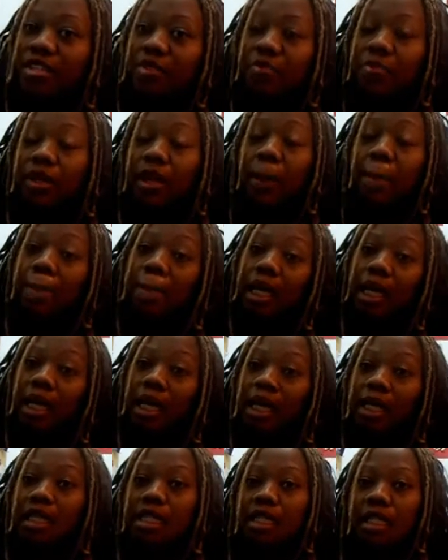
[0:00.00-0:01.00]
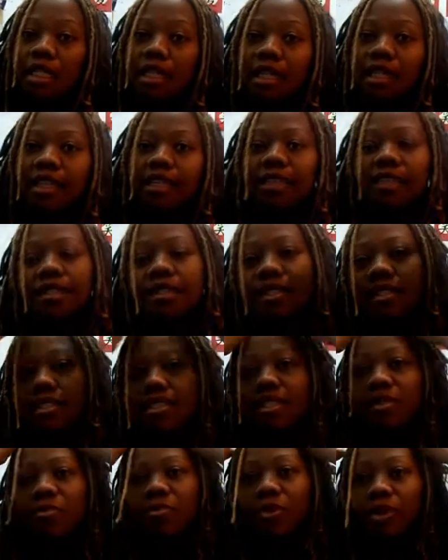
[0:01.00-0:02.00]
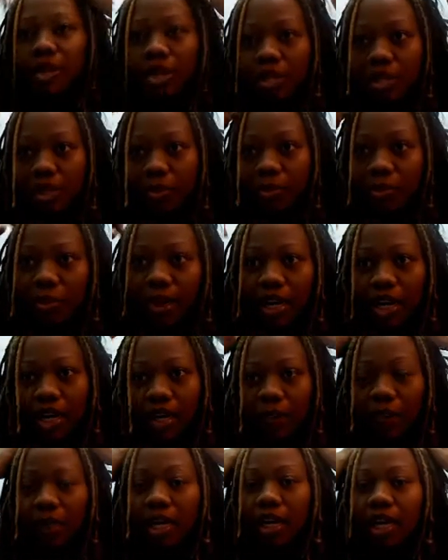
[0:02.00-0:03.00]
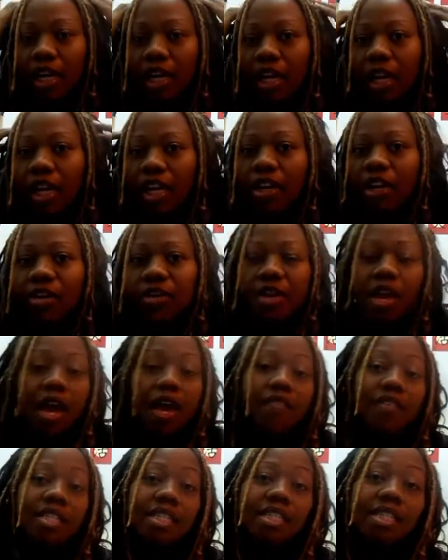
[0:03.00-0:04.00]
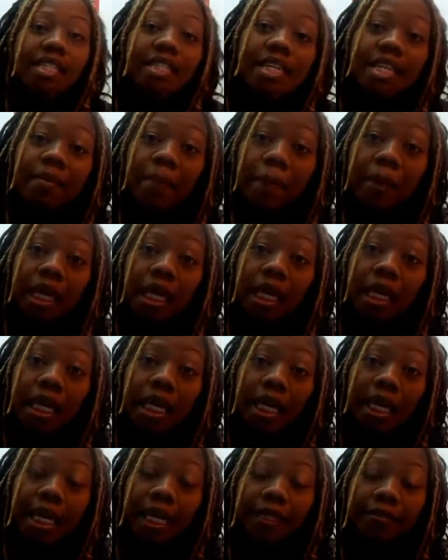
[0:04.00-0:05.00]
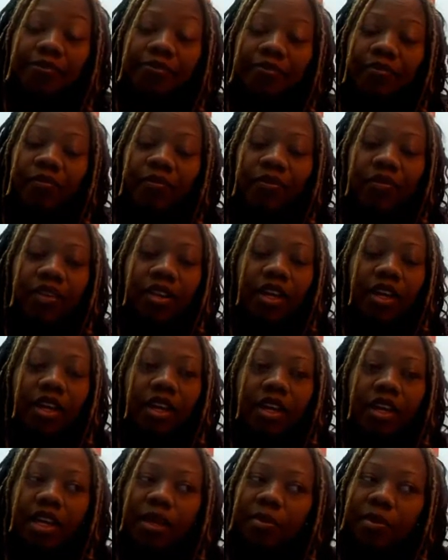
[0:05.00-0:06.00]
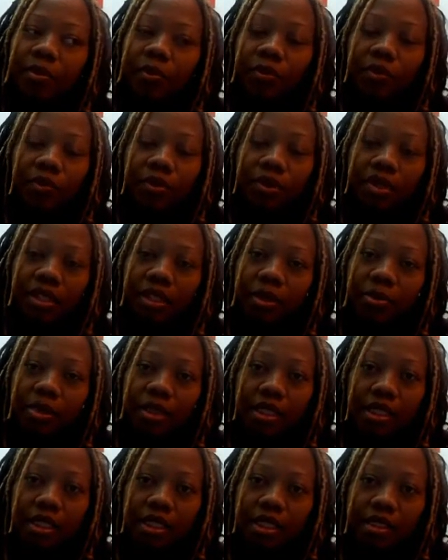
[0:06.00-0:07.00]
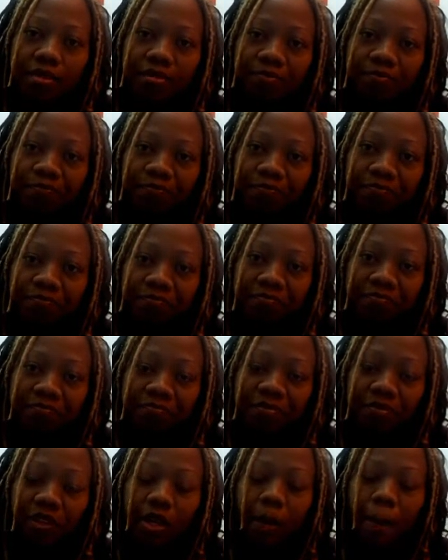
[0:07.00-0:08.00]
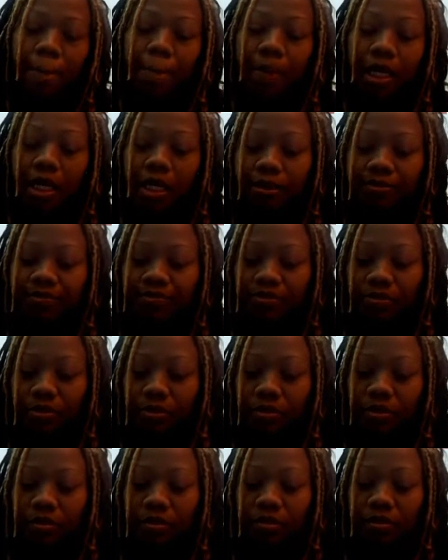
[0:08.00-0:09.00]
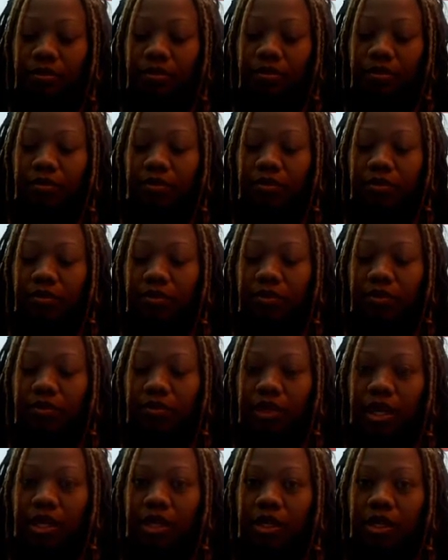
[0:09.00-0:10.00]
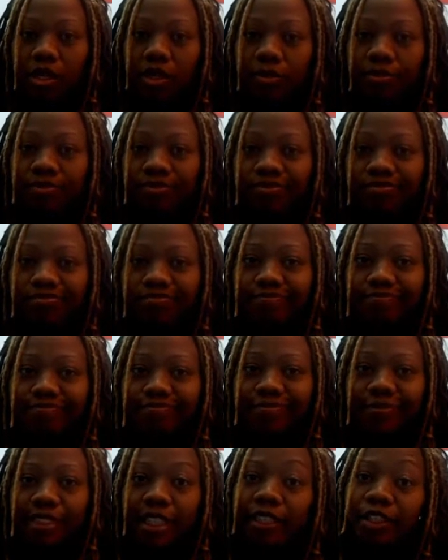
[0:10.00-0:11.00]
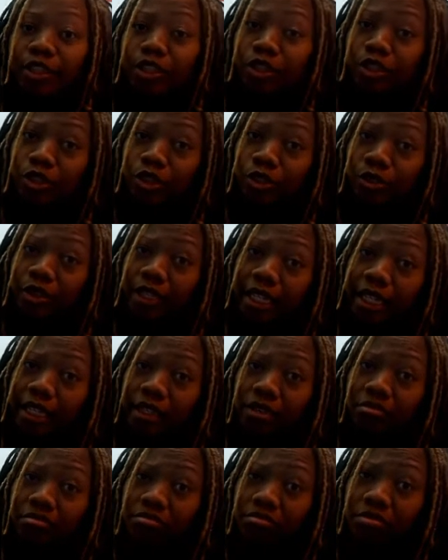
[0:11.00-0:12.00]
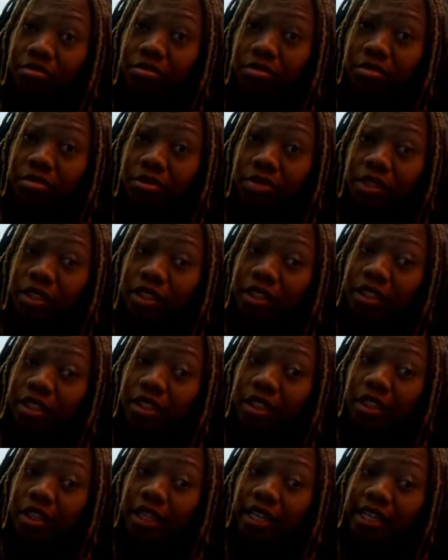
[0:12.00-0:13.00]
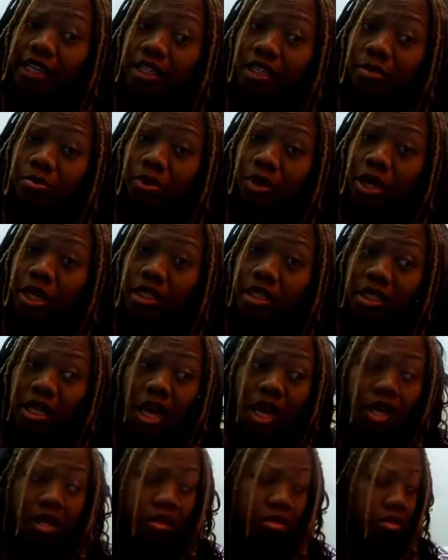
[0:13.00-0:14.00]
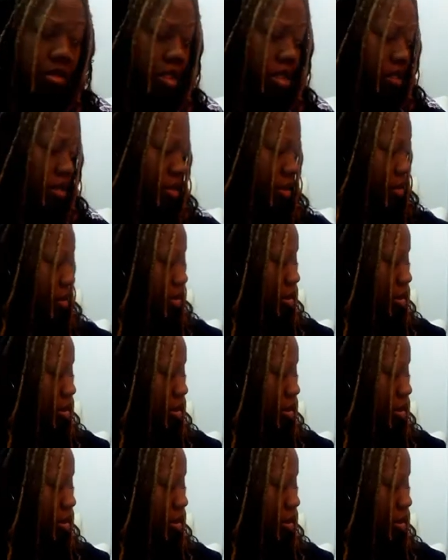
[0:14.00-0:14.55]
it's been a minute. This is Sabrina, the Braid Queen, and I know you haven't seen me. I've been really busy. But I know you tune in to see the latest braid styles and